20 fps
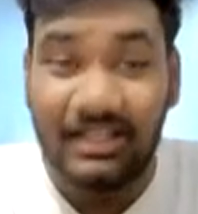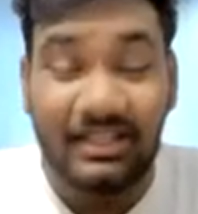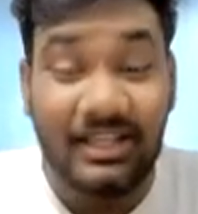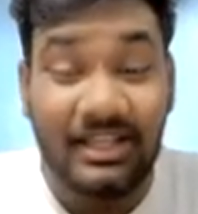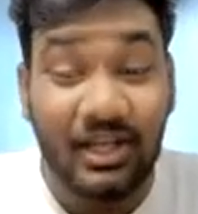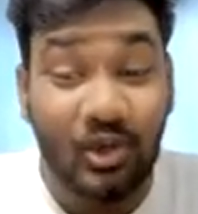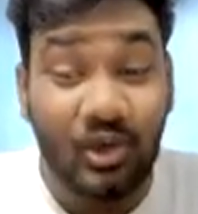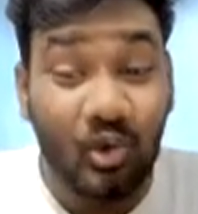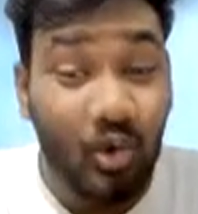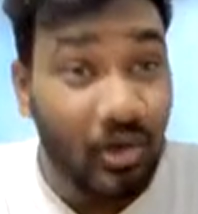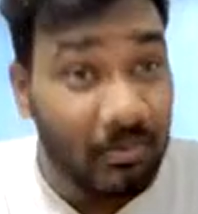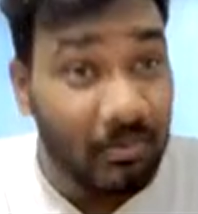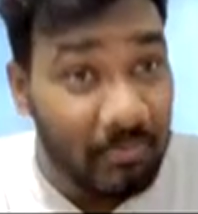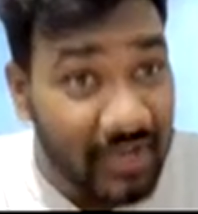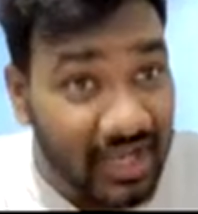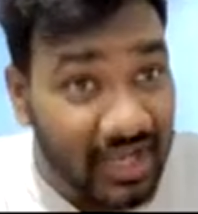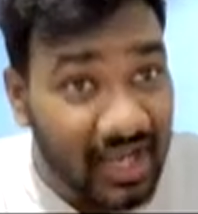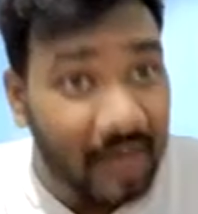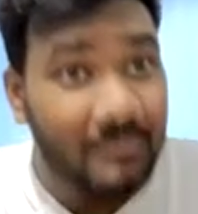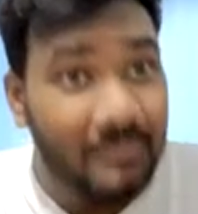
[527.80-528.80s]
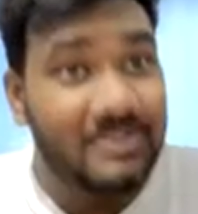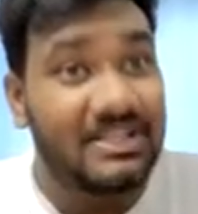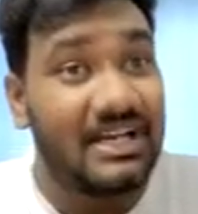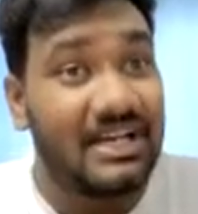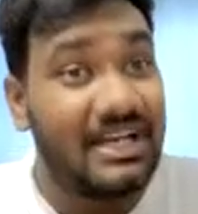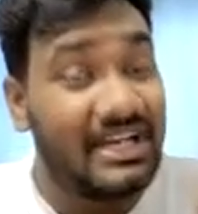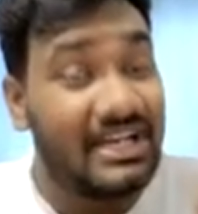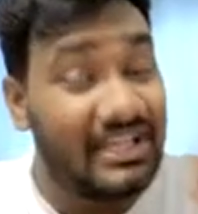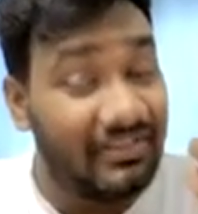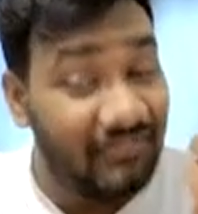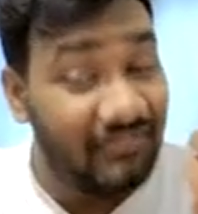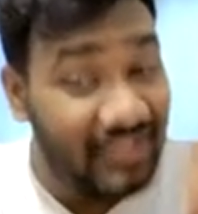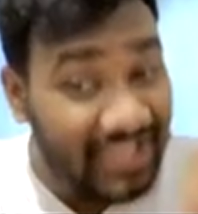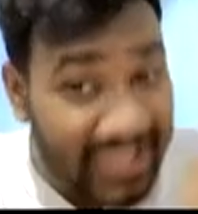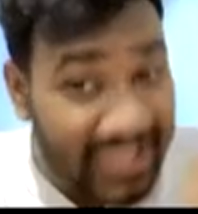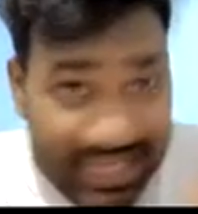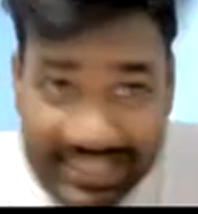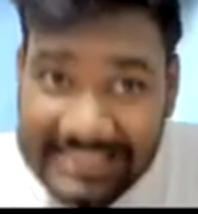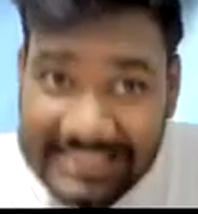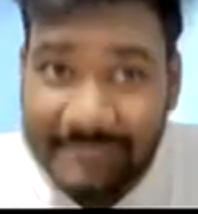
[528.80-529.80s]
the good becomes
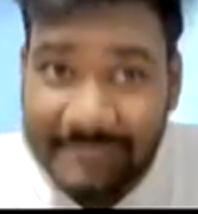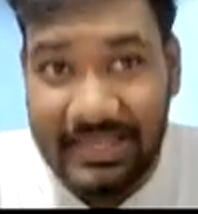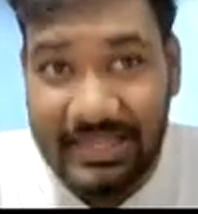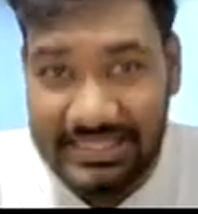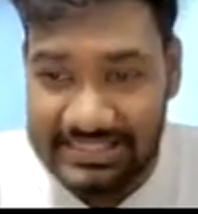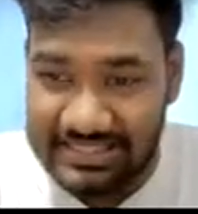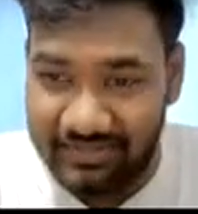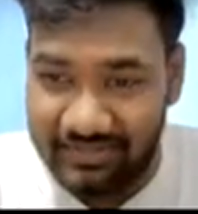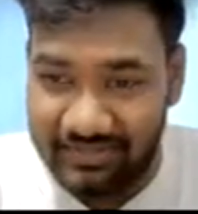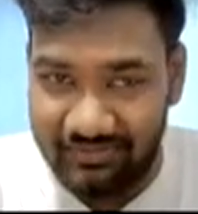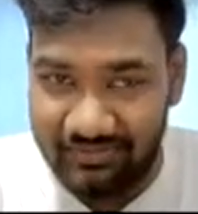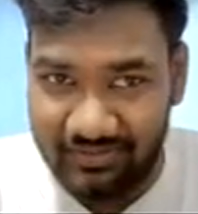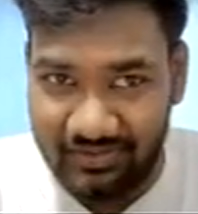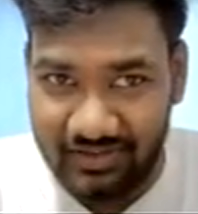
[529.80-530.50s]
relatively expensive.